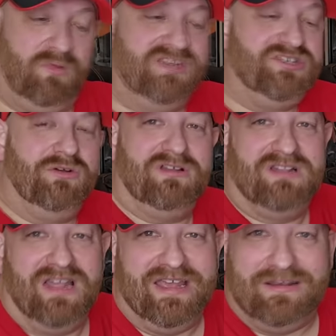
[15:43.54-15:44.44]
I wish you
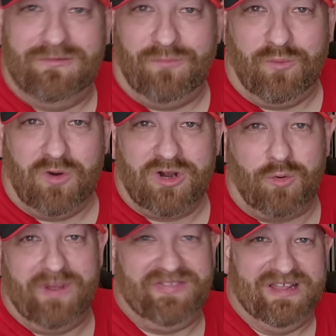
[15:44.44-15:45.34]
could like
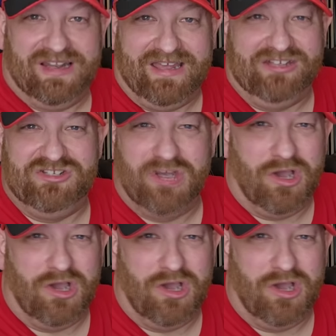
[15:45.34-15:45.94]
work with it like